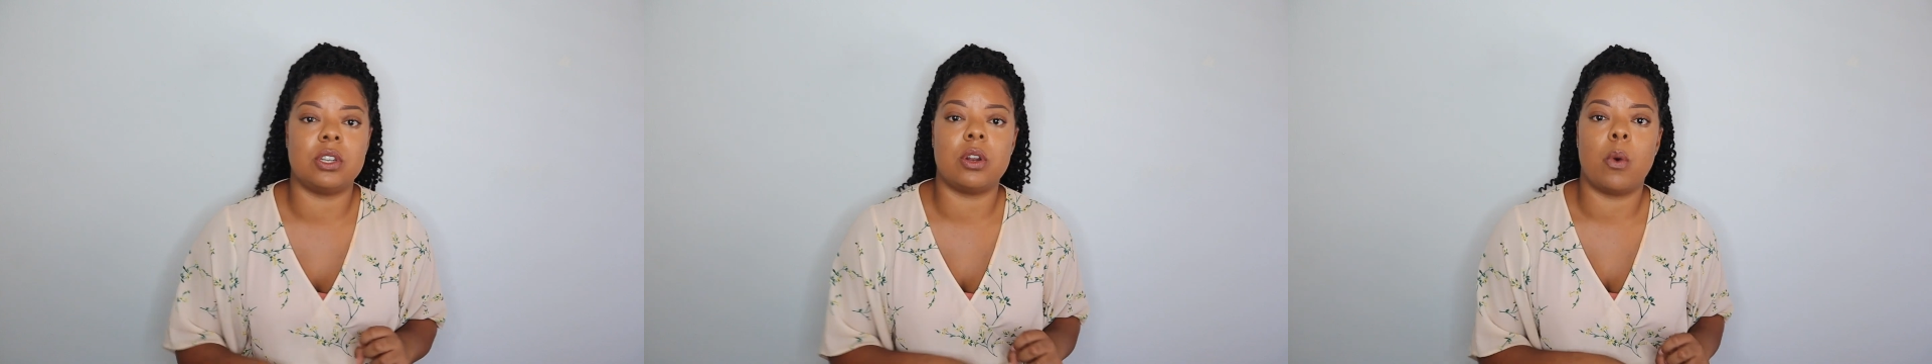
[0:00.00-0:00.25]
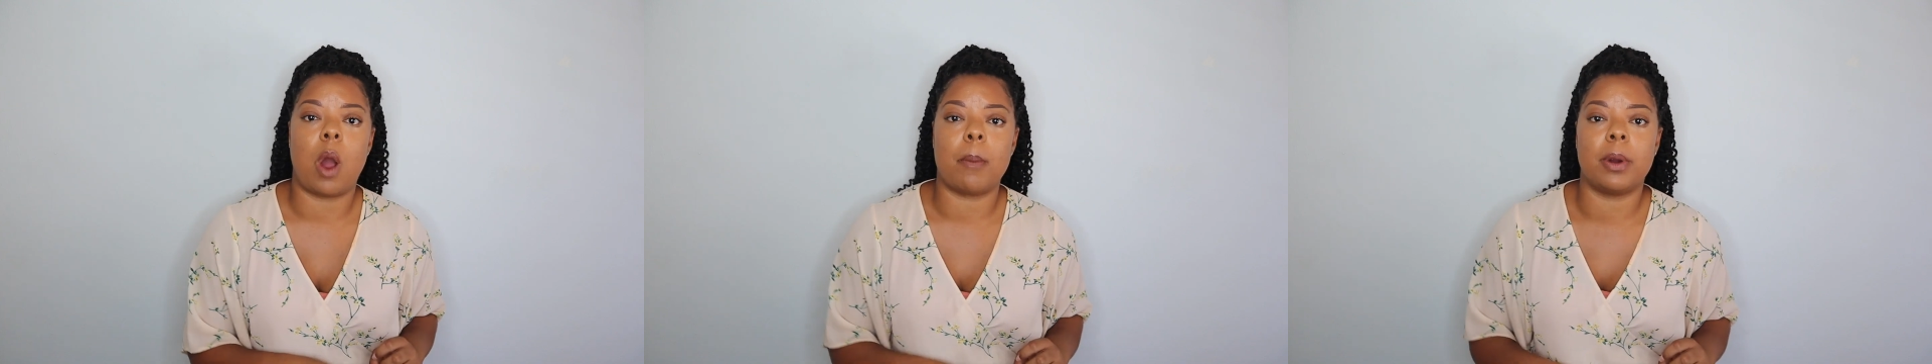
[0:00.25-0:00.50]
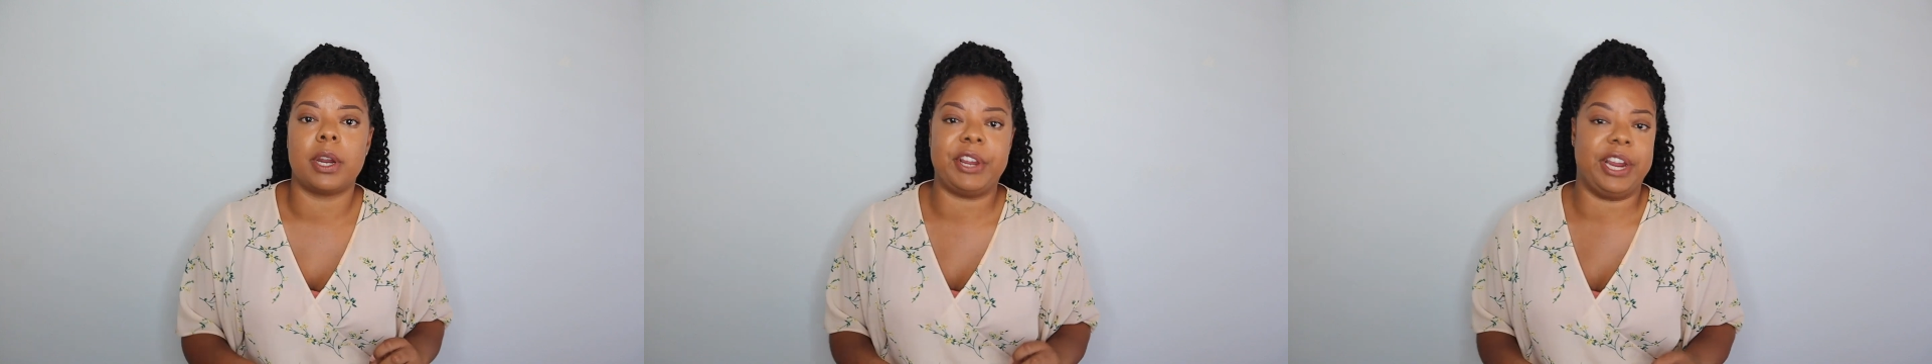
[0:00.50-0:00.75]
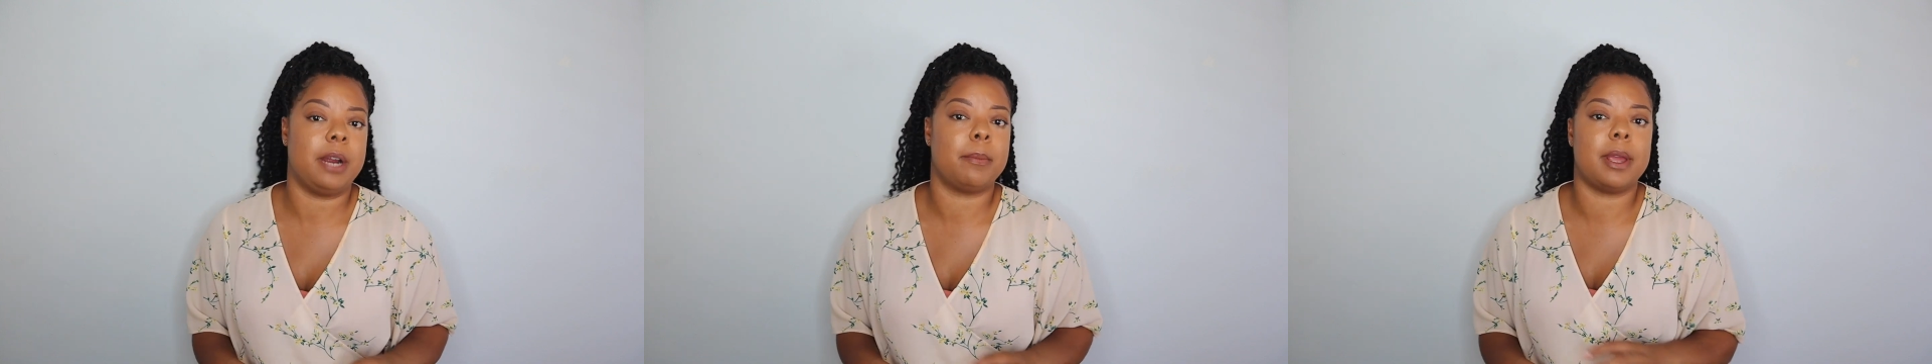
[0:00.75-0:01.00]
you know, our
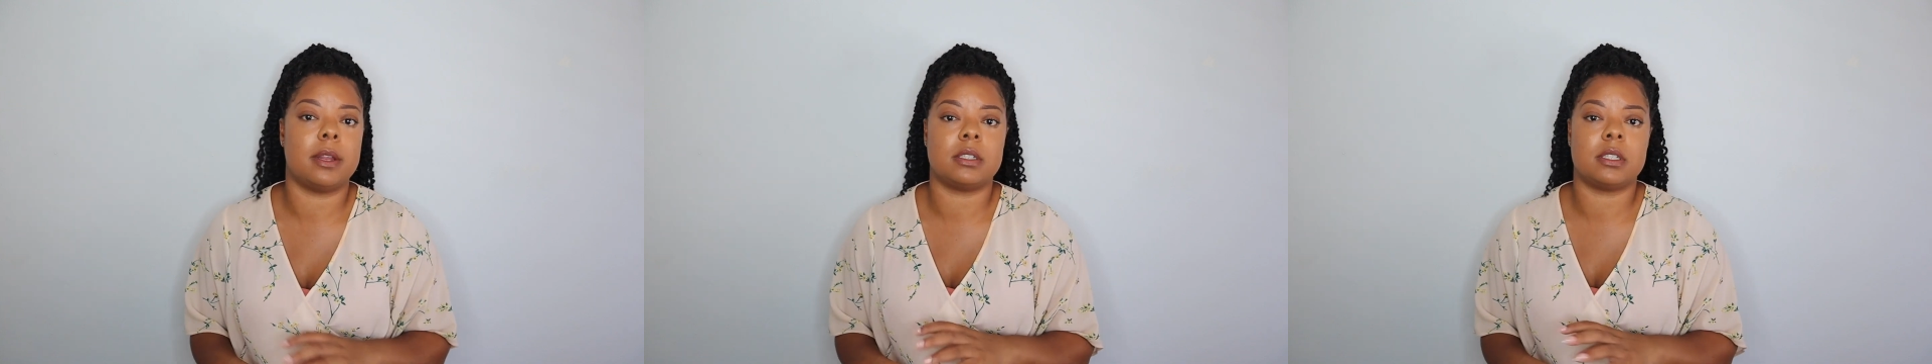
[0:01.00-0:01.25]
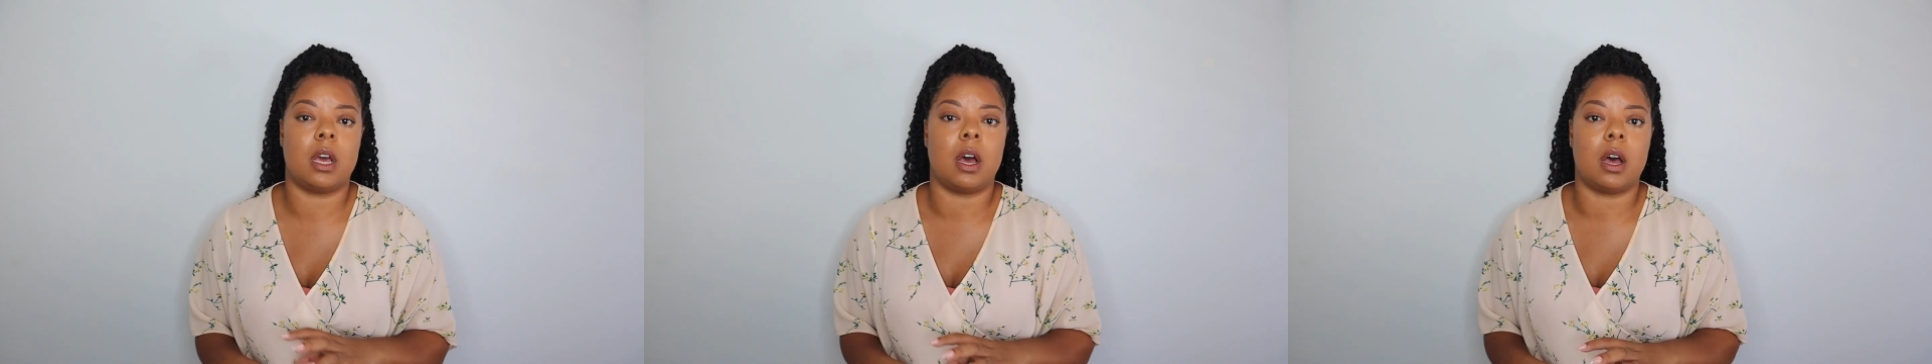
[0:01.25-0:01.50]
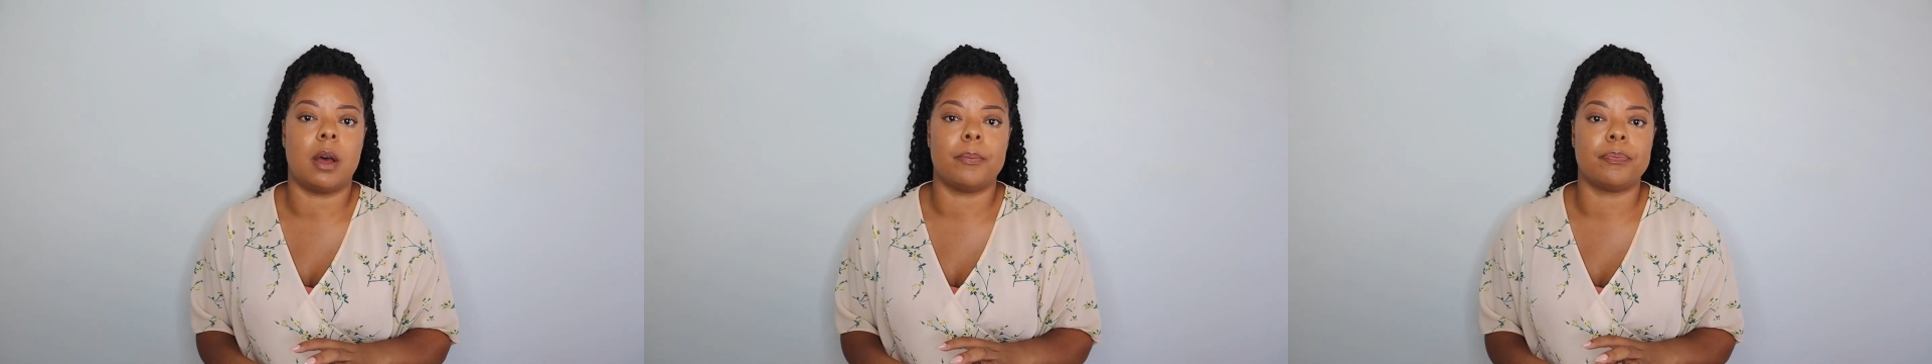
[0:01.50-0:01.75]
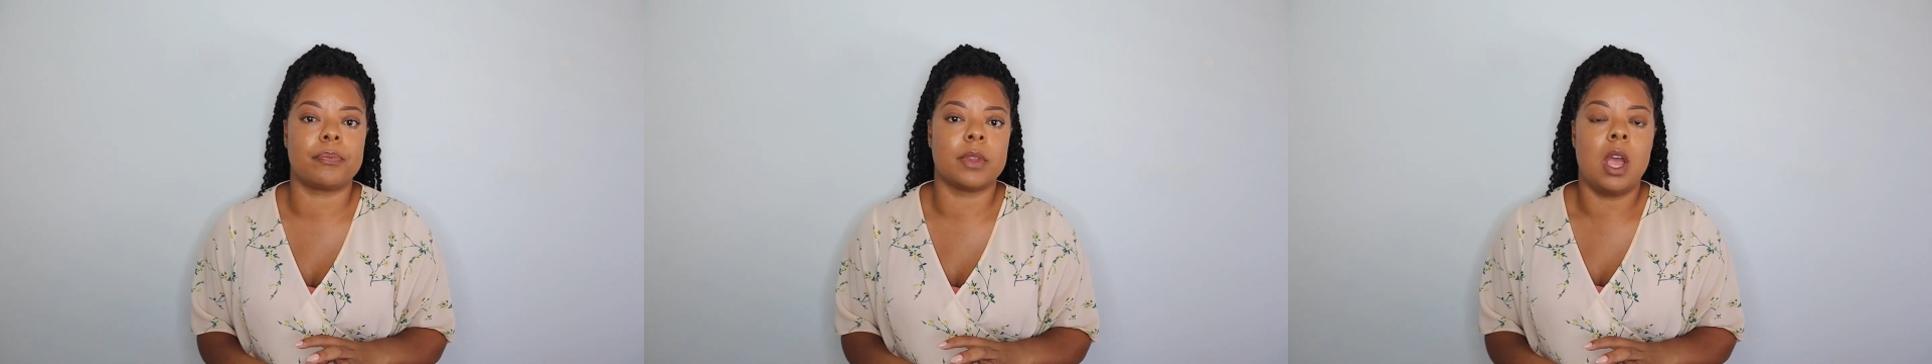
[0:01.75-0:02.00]
procurement,
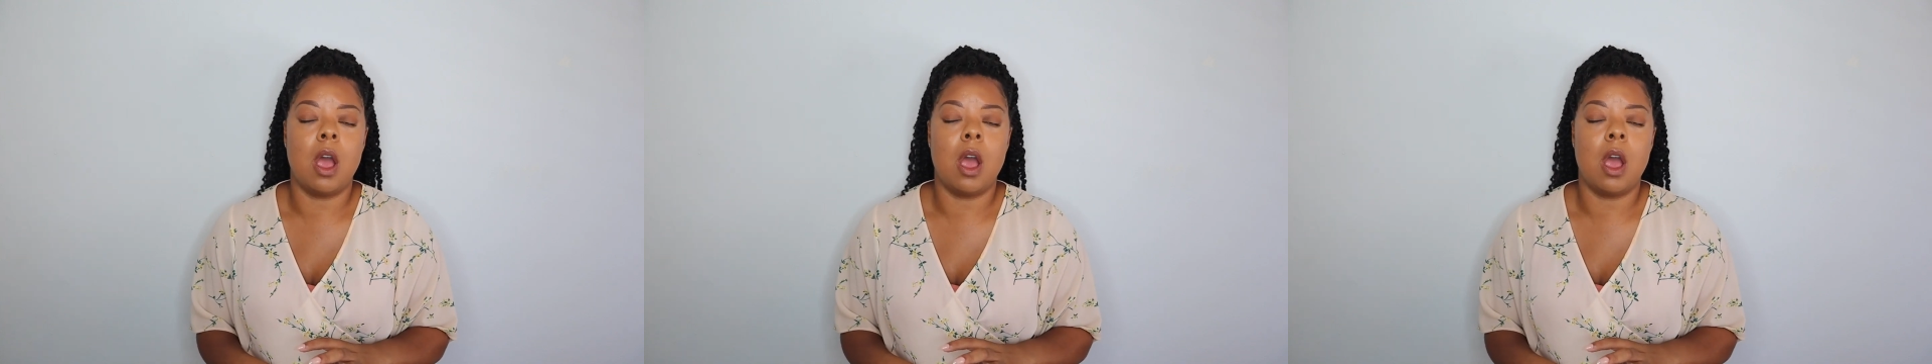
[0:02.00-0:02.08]
um,